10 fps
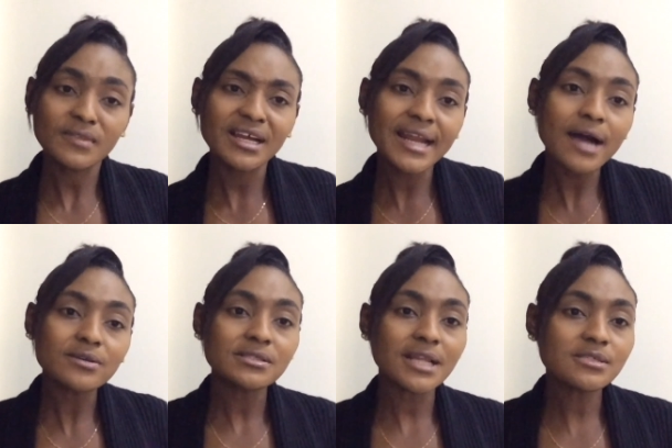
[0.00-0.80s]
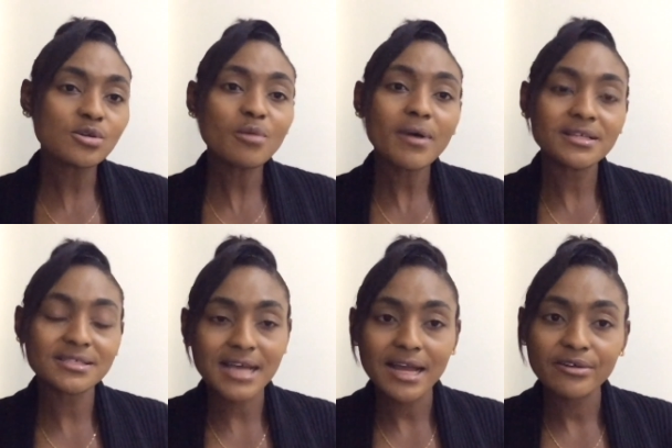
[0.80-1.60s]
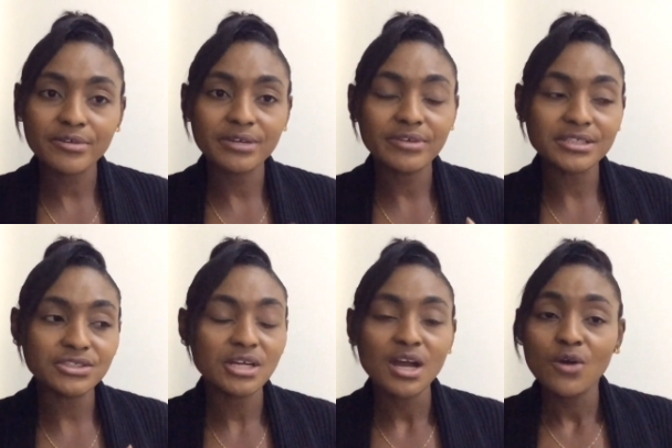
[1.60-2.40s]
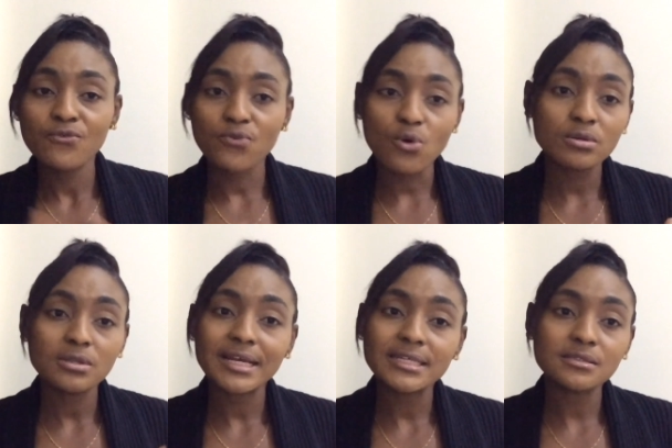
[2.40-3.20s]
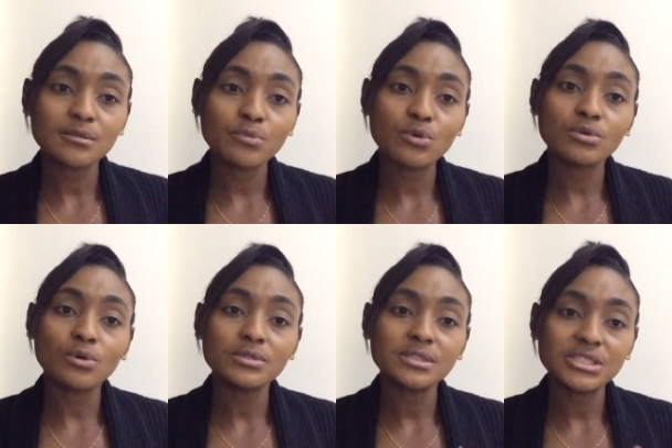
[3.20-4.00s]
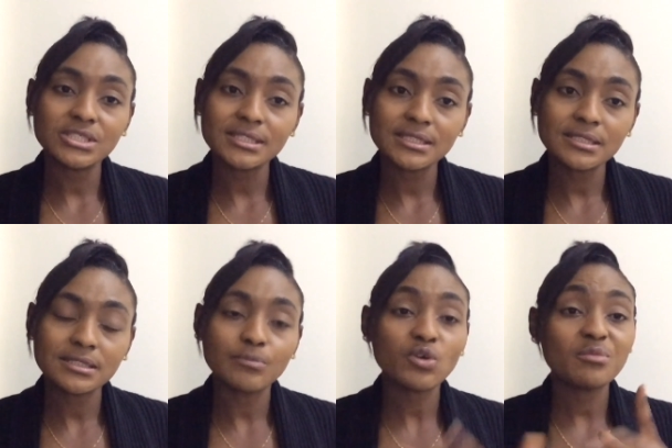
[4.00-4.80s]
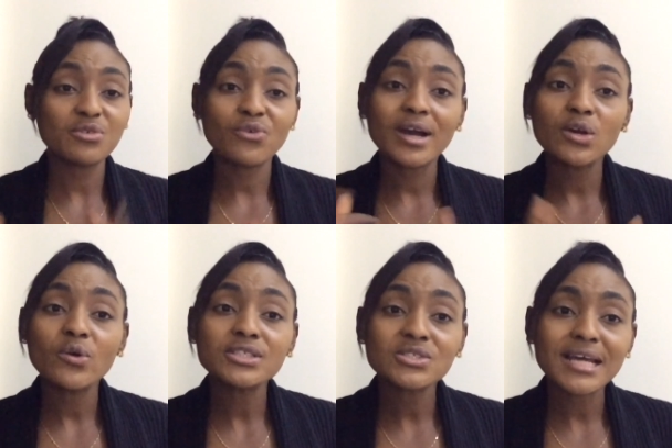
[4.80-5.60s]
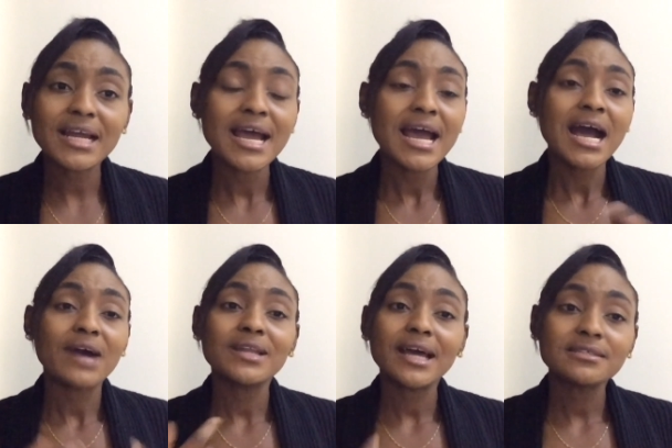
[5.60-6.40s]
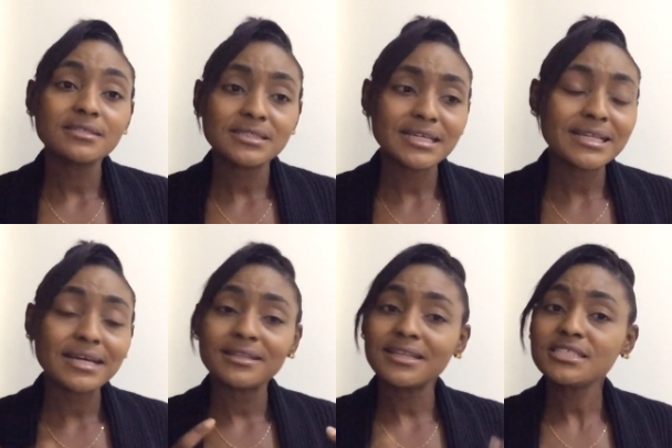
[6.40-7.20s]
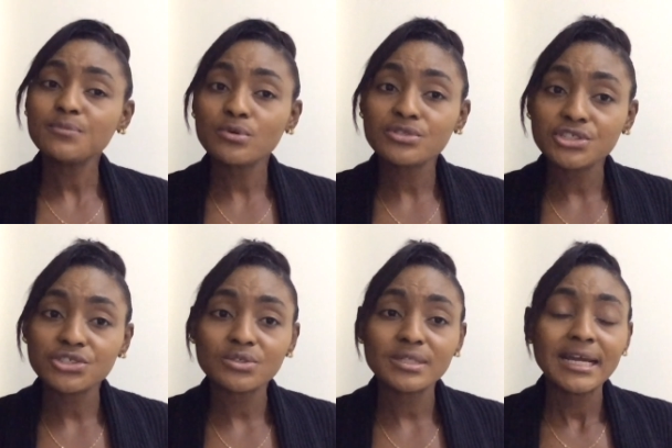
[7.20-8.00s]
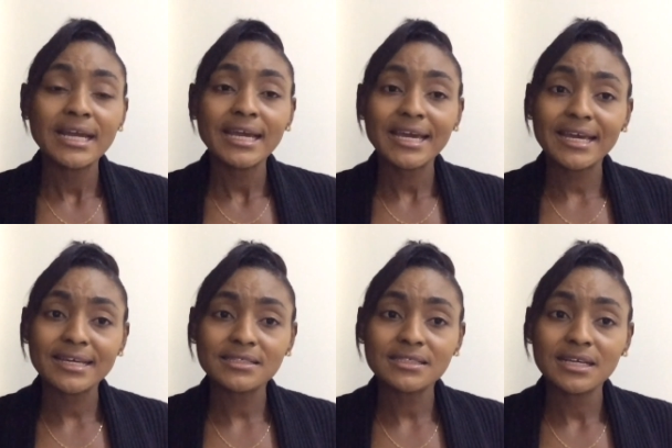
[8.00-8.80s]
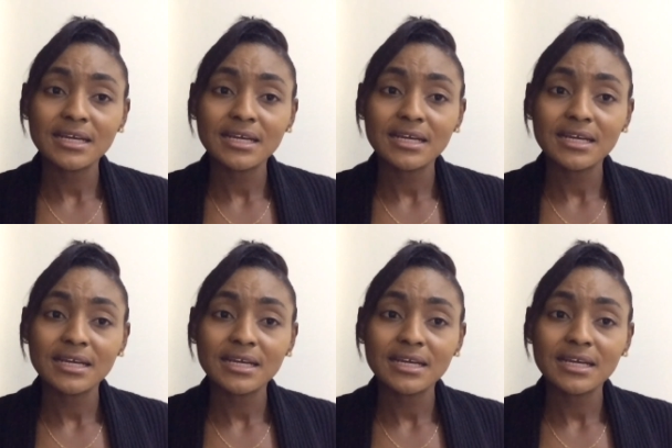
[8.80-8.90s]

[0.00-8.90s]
Now, let's talk about the salary range for learning support or teaching assistant. Okay, before I go into that, I would like to say that this position it's